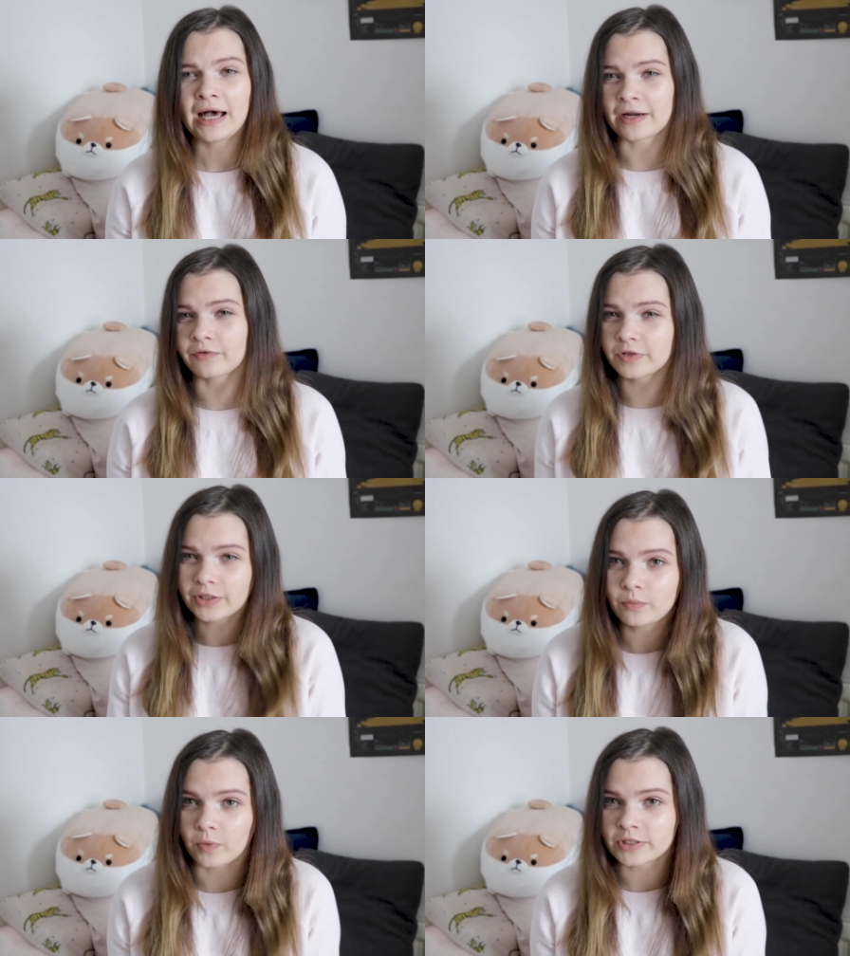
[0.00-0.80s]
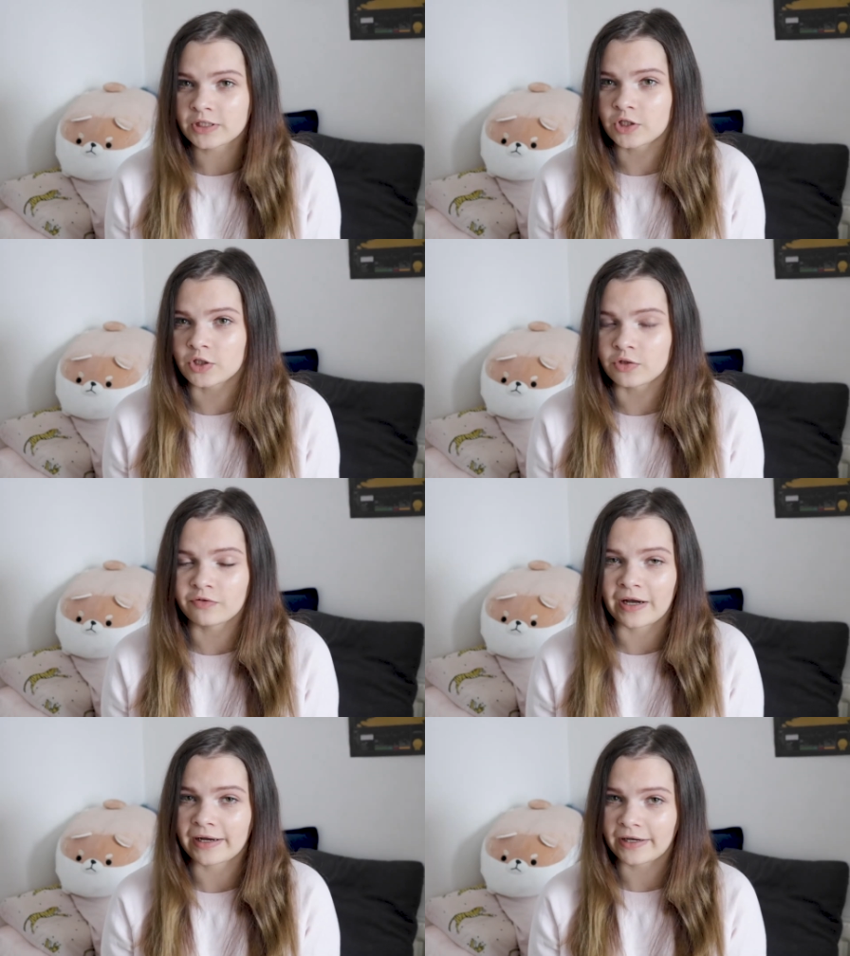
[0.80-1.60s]
and I really wanted to do
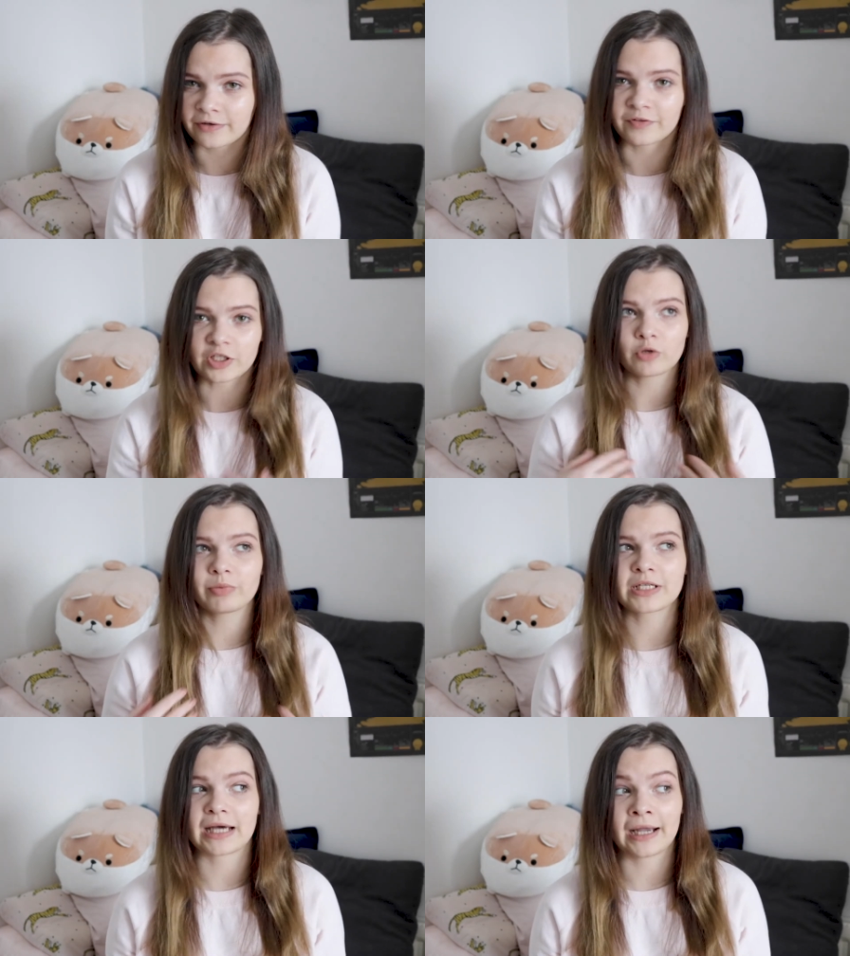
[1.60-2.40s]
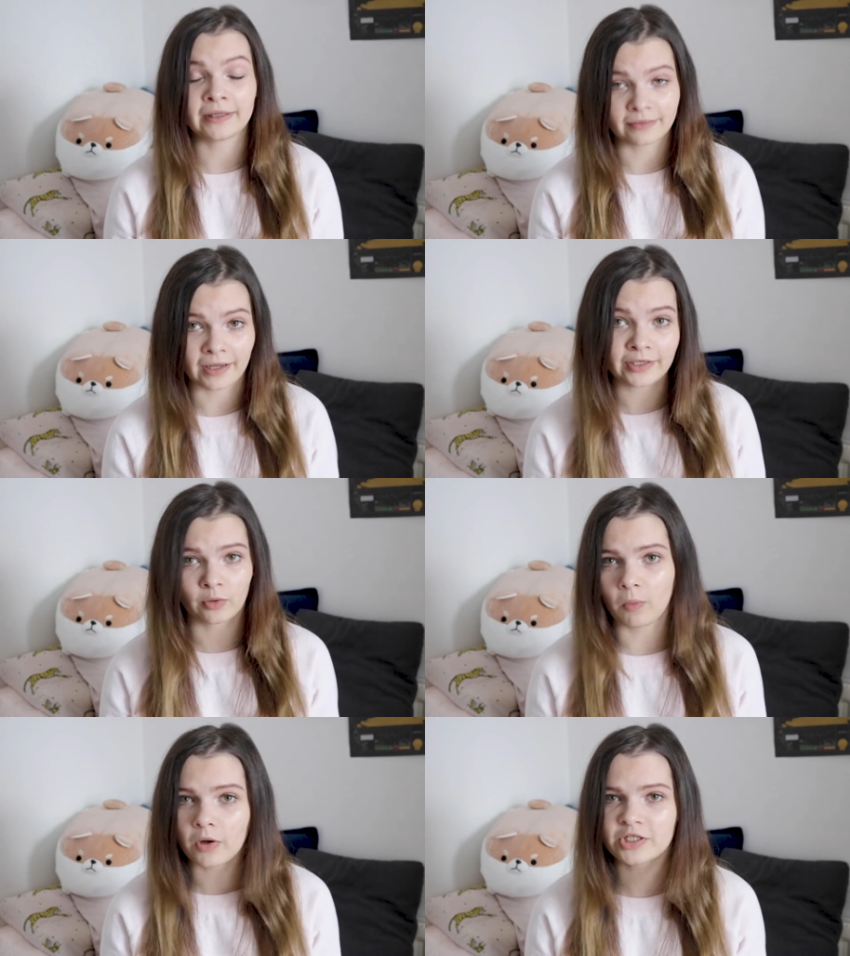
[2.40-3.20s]
that kind of video because I like
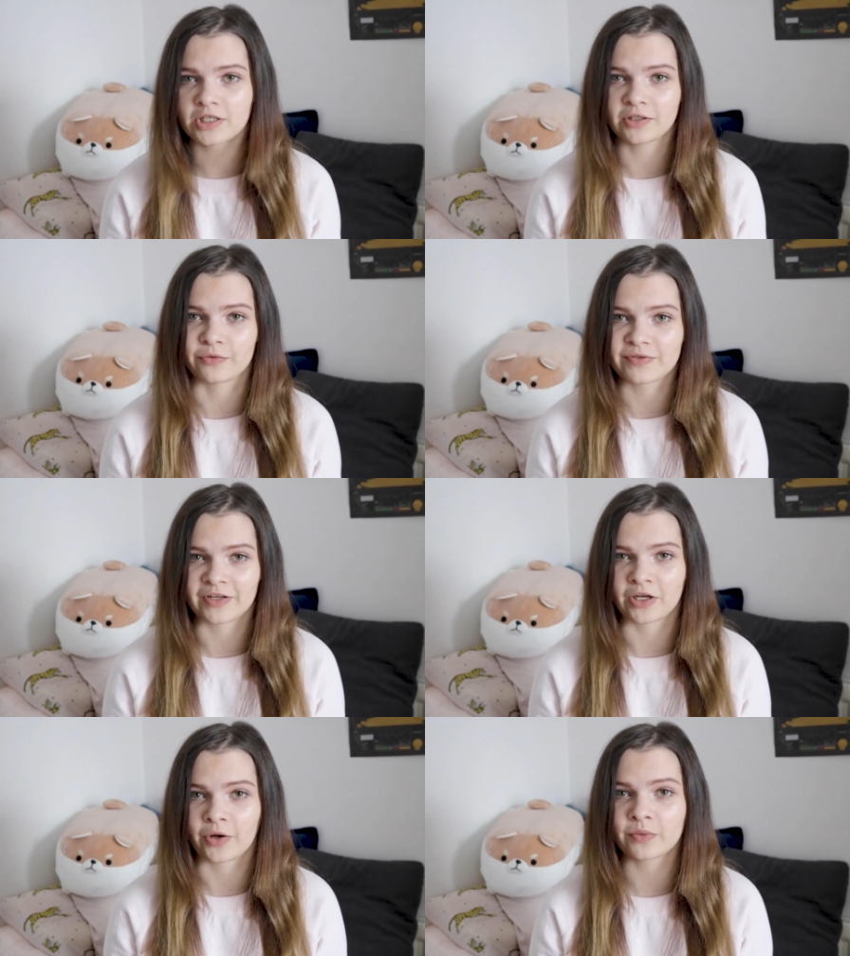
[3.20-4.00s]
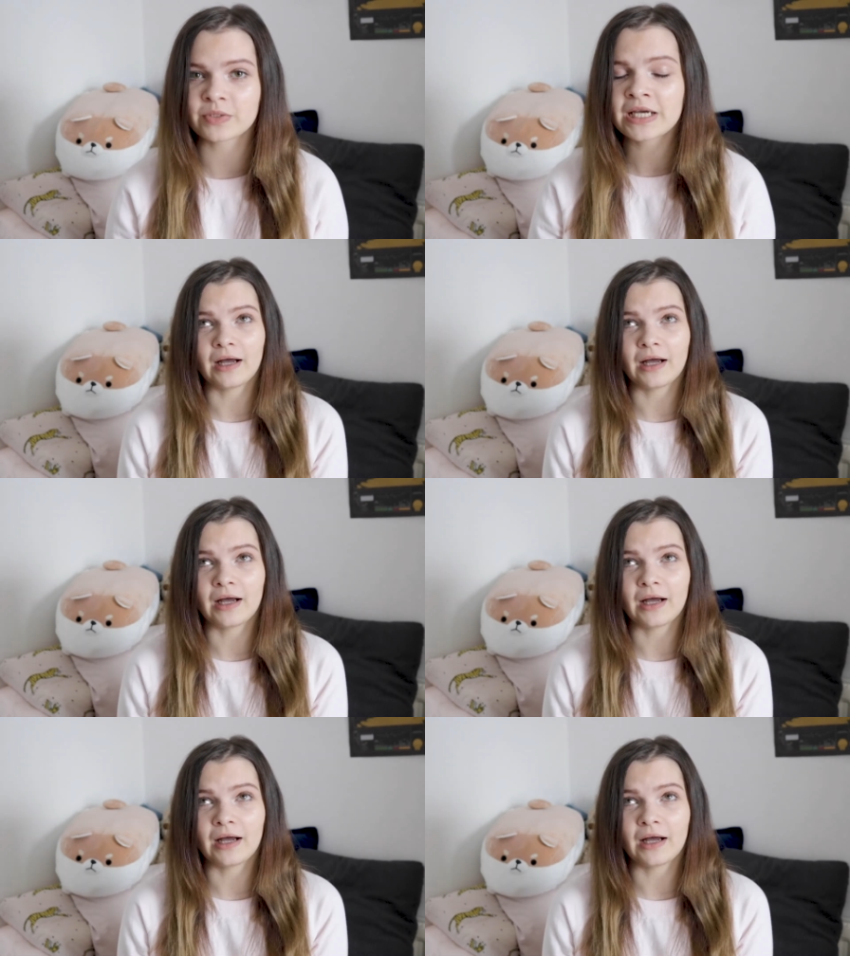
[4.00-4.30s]
watching those videos.